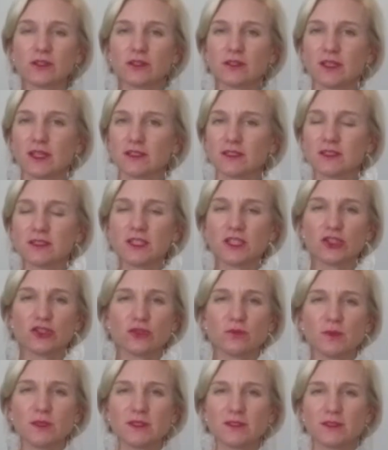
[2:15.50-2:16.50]
doesn't need
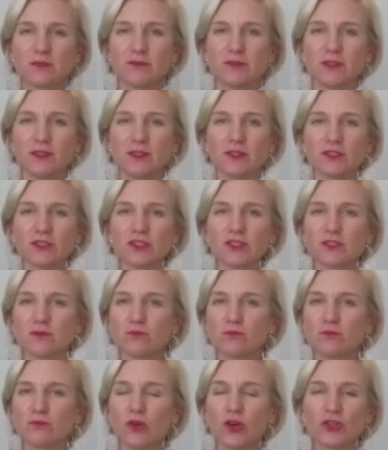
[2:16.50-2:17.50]
to be severe,
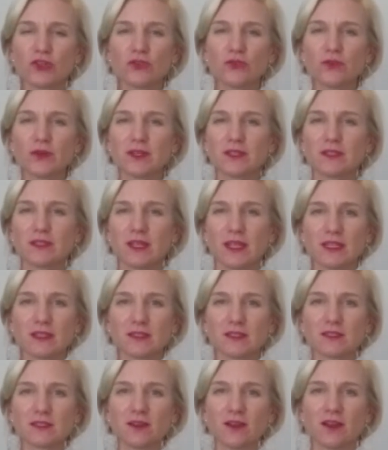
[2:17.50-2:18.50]
just moderate
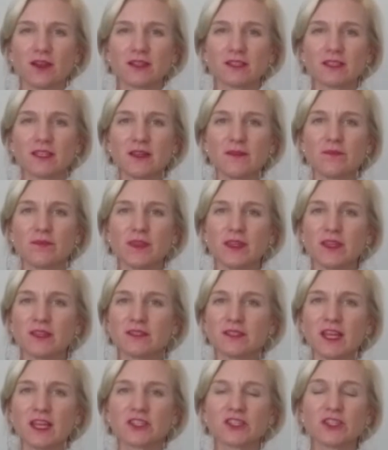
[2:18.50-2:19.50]
exercise
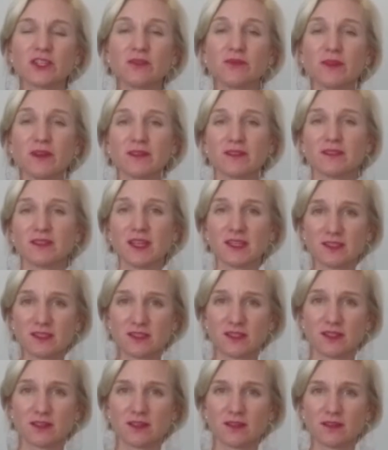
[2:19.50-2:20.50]
is actually
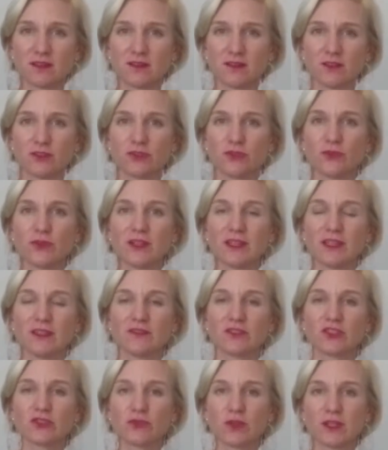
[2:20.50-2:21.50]
fantastic to
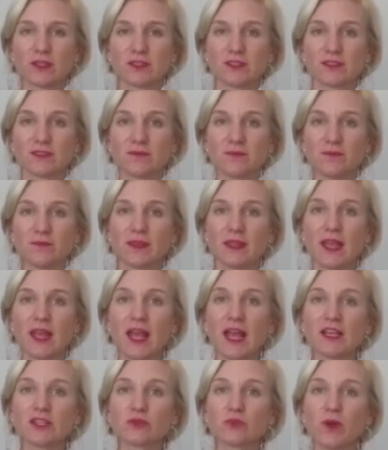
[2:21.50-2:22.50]
relieve stress,
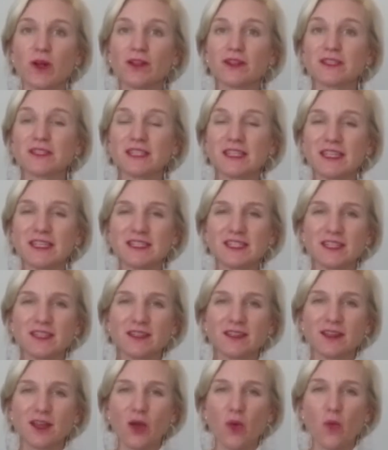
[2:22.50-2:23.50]
as well as
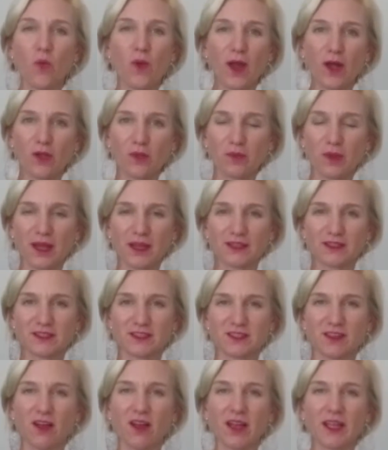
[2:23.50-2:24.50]
eating a
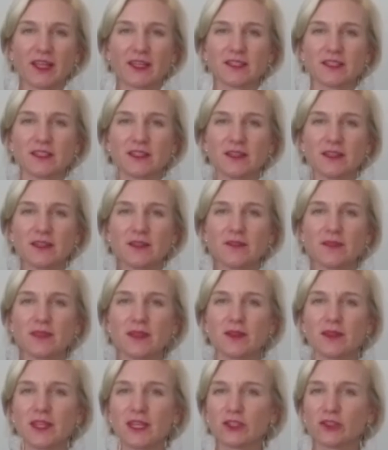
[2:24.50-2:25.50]
well-balanced diet
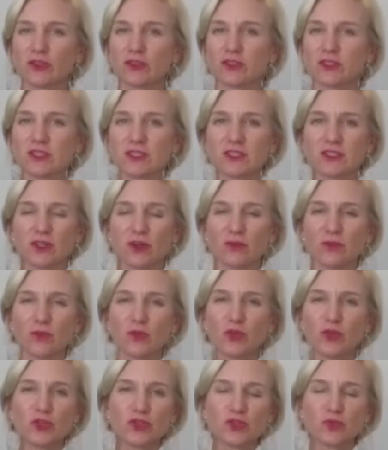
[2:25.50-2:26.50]
that consists of
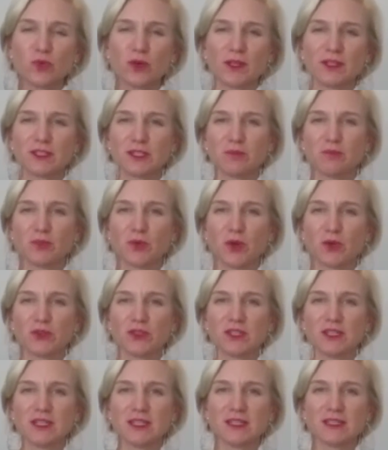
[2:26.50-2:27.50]
good quality
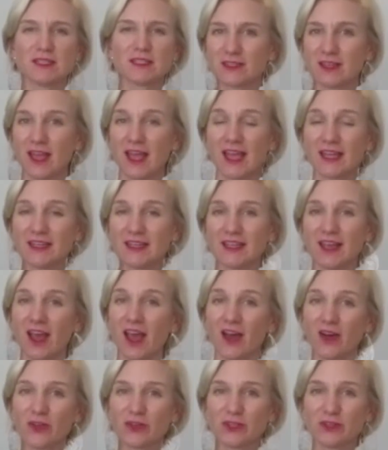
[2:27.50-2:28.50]
proteins, adding a
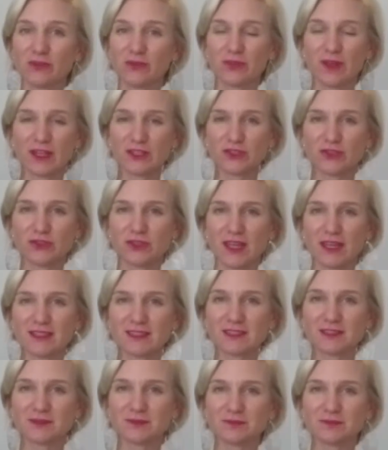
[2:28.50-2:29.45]
healthy fat to that,